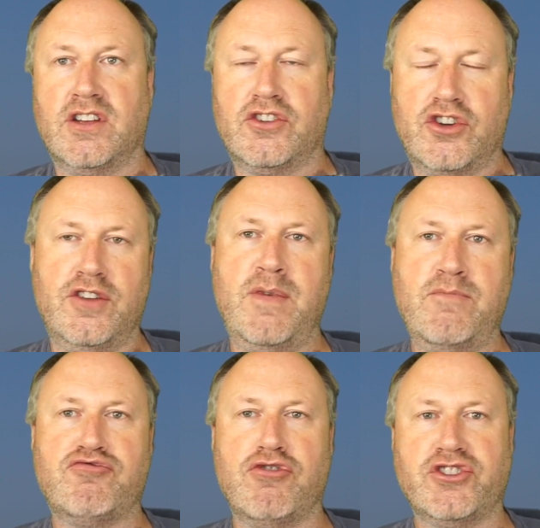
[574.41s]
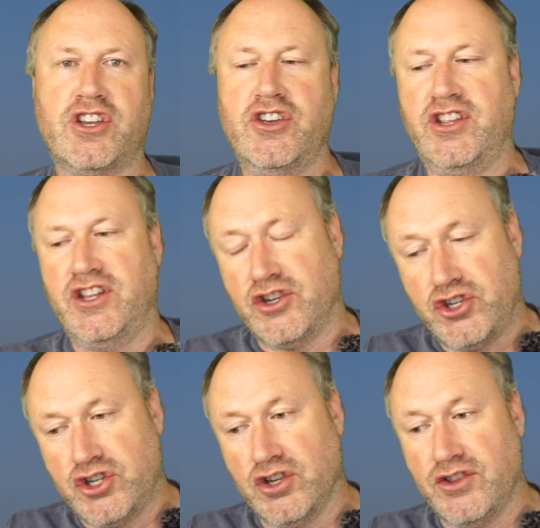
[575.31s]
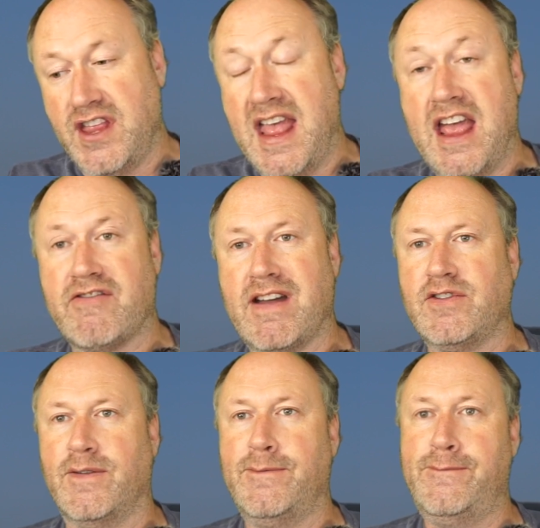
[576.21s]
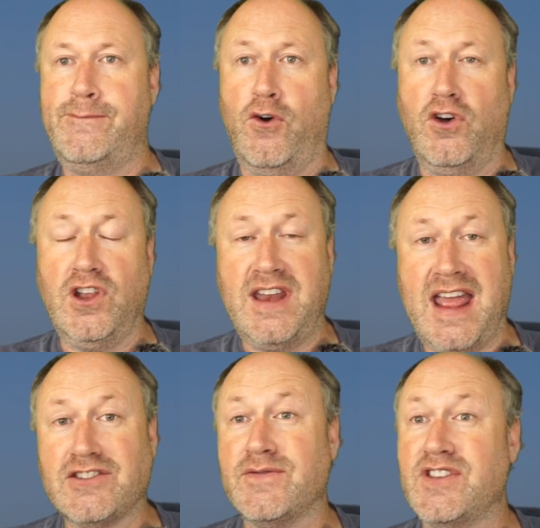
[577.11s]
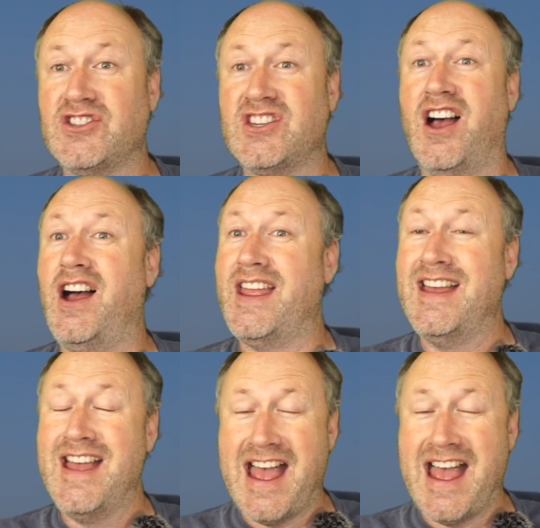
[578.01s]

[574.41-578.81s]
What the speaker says: could have been prosecuted should the aircraft have fallen out of the sky